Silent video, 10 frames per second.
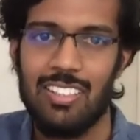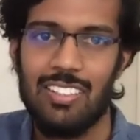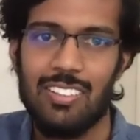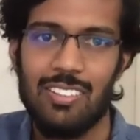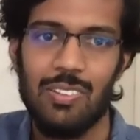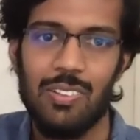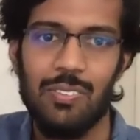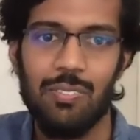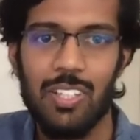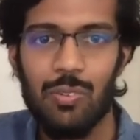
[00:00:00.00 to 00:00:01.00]
So
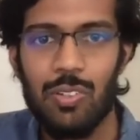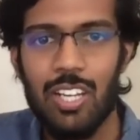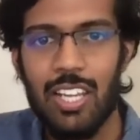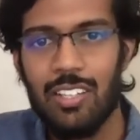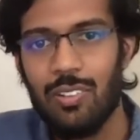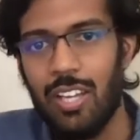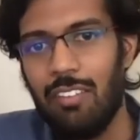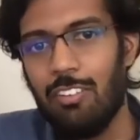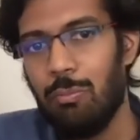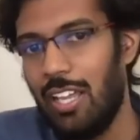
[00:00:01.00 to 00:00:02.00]
we would like to
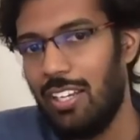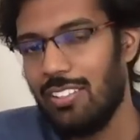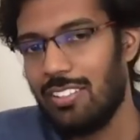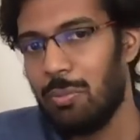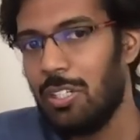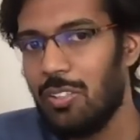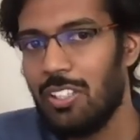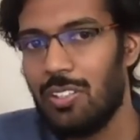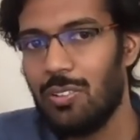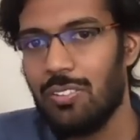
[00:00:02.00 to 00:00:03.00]
have a balance between
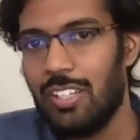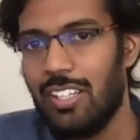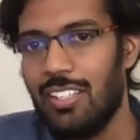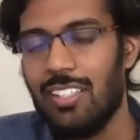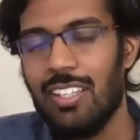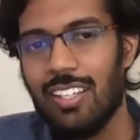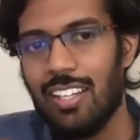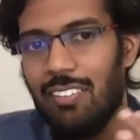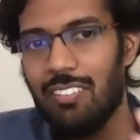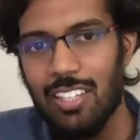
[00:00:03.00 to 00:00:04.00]
the two and
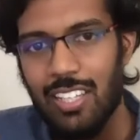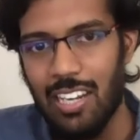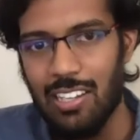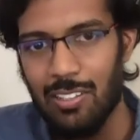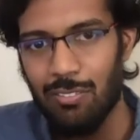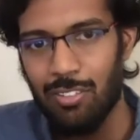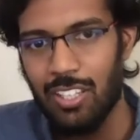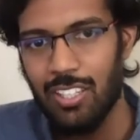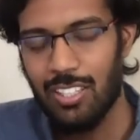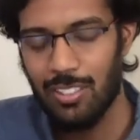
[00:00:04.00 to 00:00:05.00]
cleverly
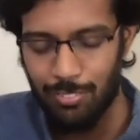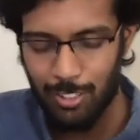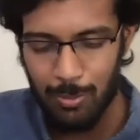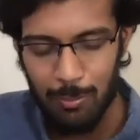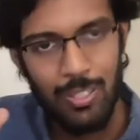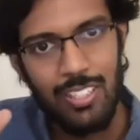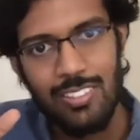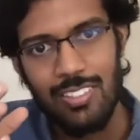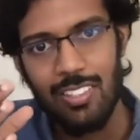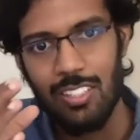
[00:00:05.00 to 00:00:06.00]
identify if a member
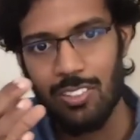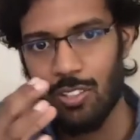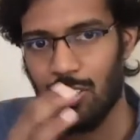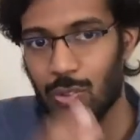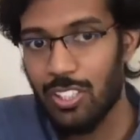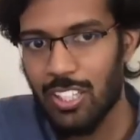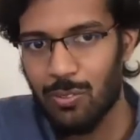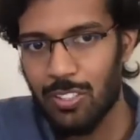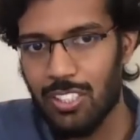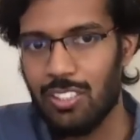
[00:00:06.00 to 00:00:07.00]
is on a good
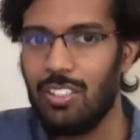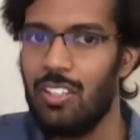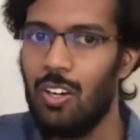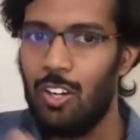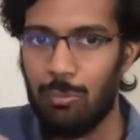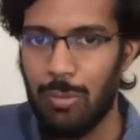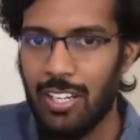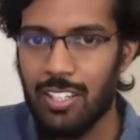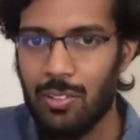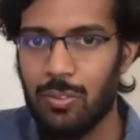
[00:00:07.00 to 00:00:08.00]
network or a
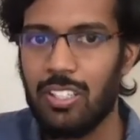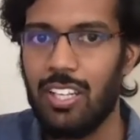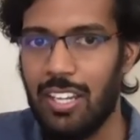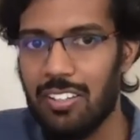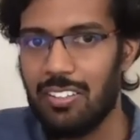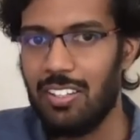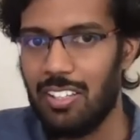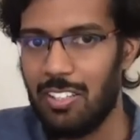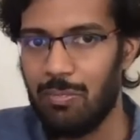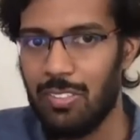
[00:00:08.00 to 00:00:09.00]
bad network at
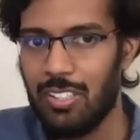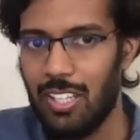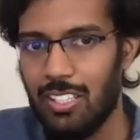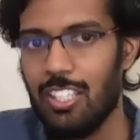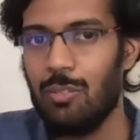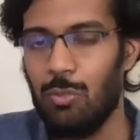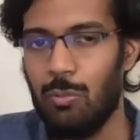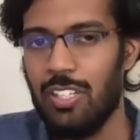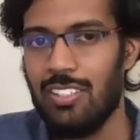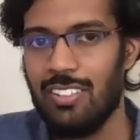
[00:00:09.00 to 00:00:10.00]
runtime at that
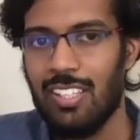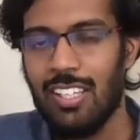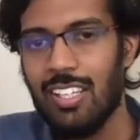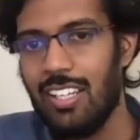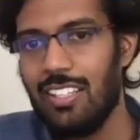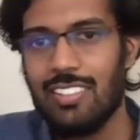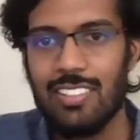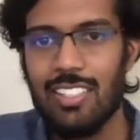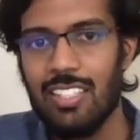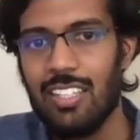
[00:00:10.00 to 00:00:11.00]
moment, and
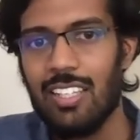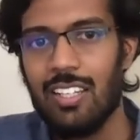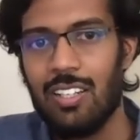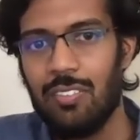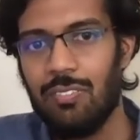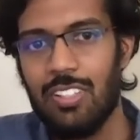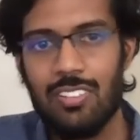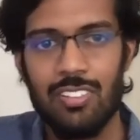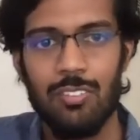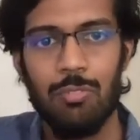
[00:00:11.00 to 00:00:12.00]
see
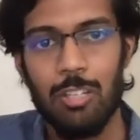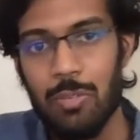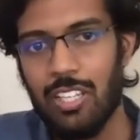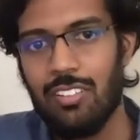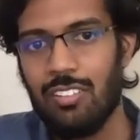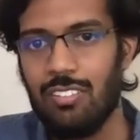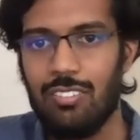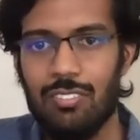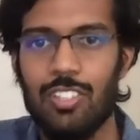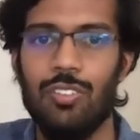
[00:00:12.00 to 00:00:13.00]
which image
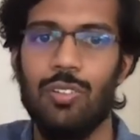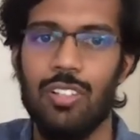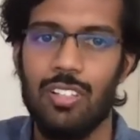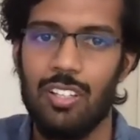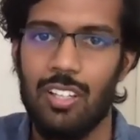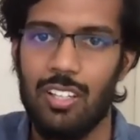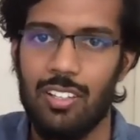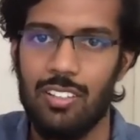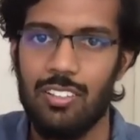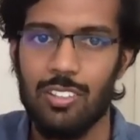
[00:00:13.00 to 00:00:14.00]
we should
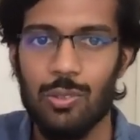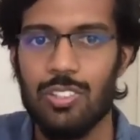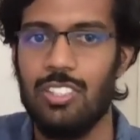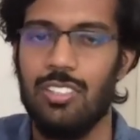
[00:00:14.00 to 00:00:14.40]
use